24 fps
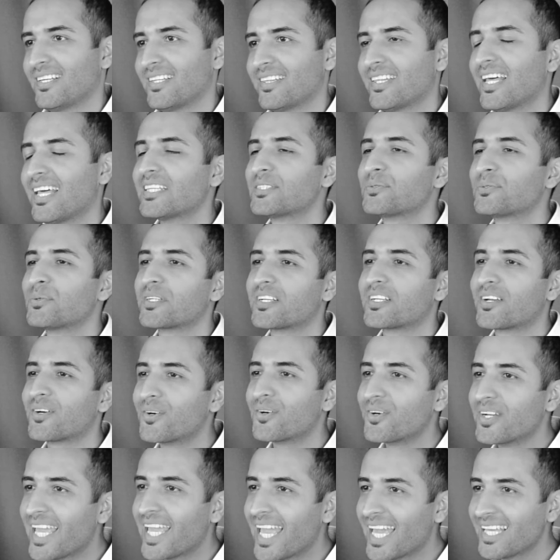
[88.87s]
That's what
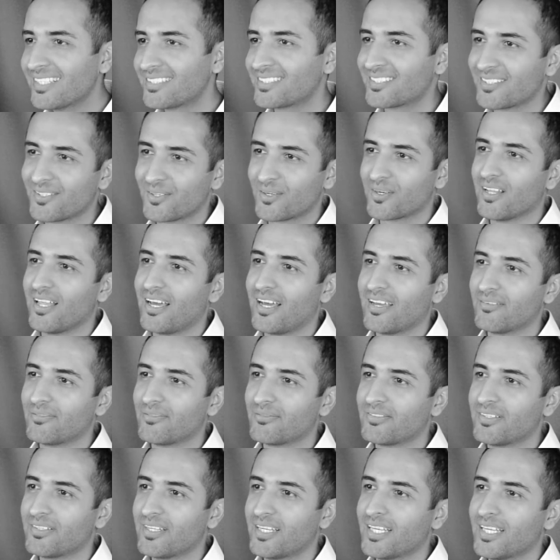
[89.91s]
creates your
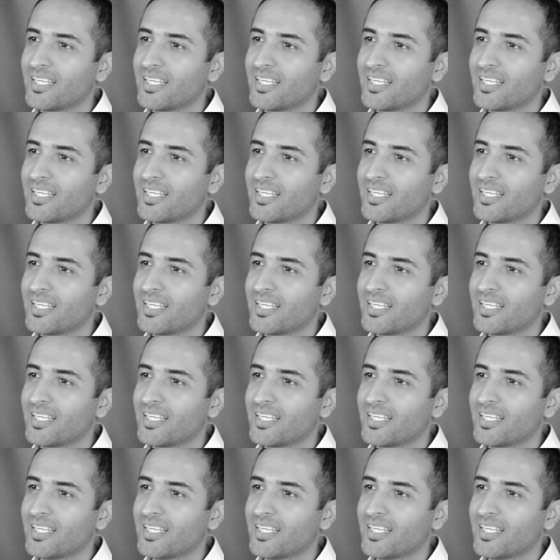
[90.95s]
life.